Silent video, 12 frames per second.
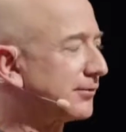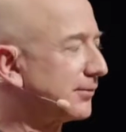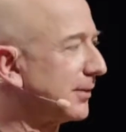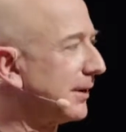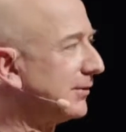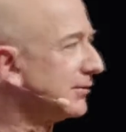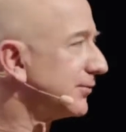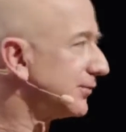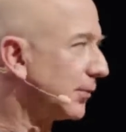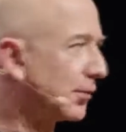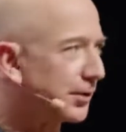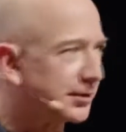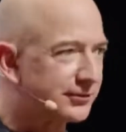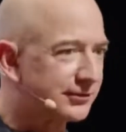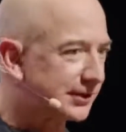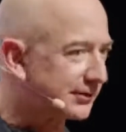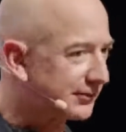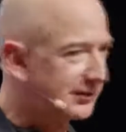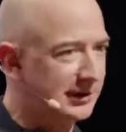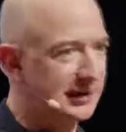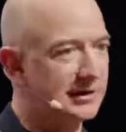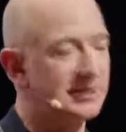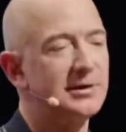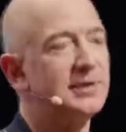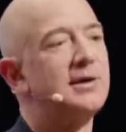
from age 4 to 16,